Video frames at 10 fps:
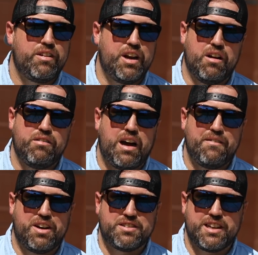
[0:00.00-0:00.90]
you know,
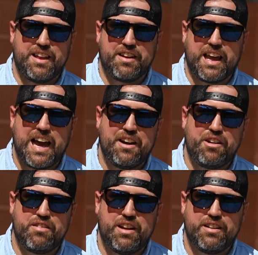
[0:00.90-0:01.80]
I'm not saying the guy
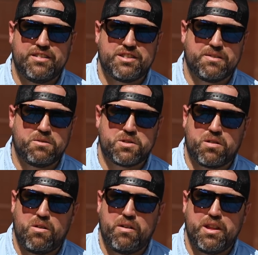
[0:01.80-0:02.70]
knew that something was
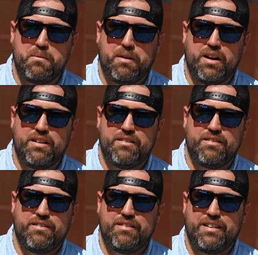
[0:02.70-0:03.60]
wrong with it, but
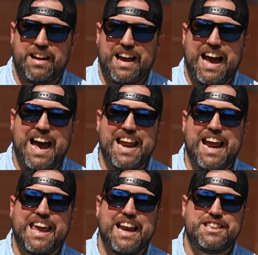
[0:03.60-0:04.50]
I
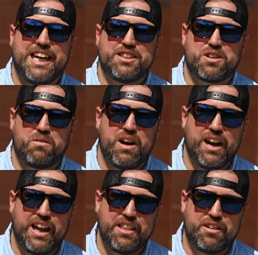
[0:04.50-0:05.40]
didn't get a chance to run
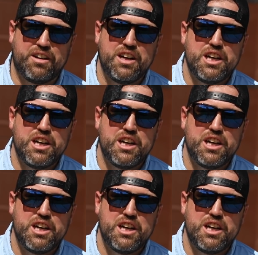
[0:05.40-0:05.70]
it either,